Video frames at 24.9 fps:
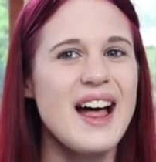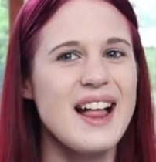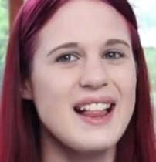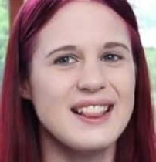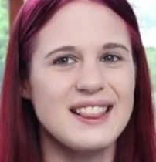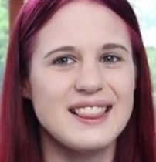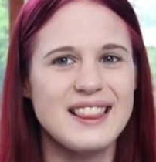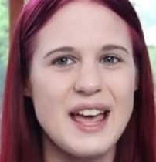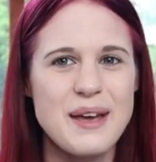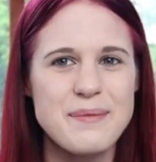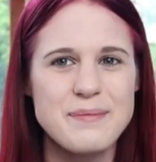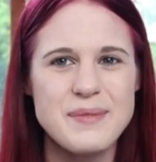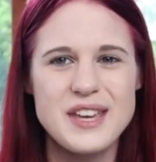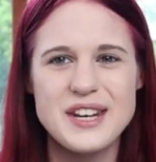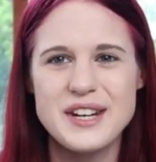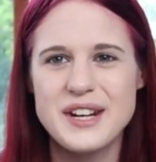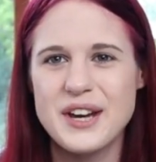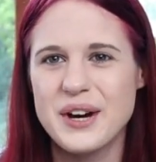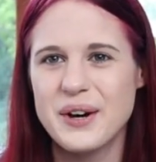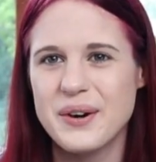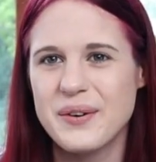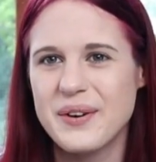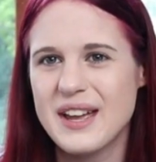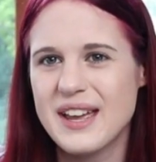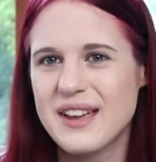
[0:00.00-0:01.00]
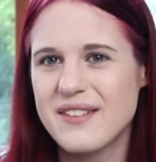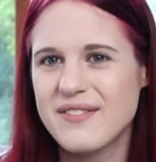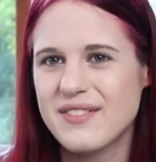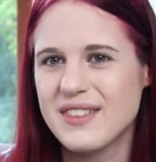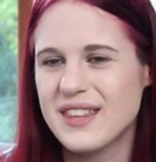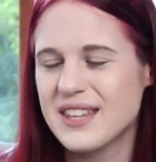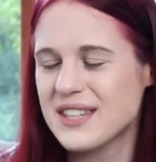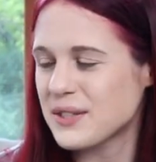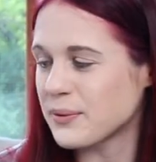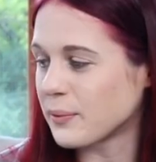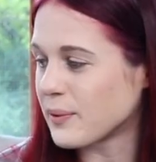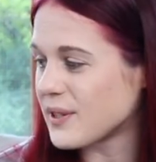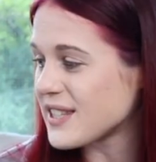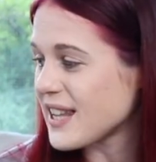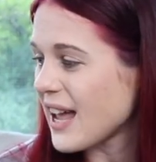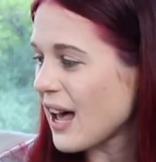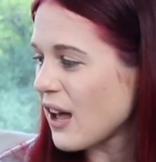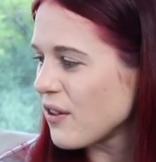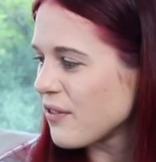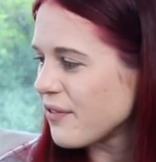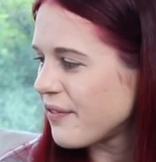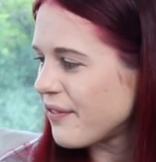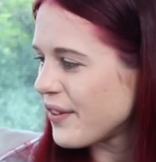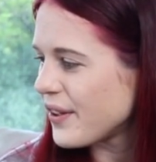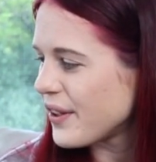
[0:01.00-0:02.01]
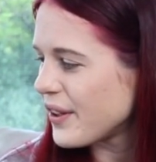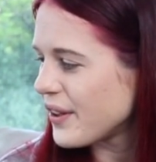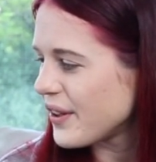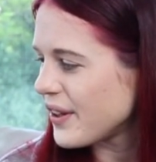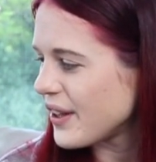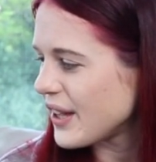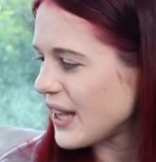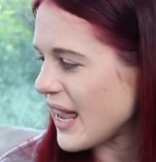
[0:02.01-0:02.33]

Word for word: Let me know if this was helpful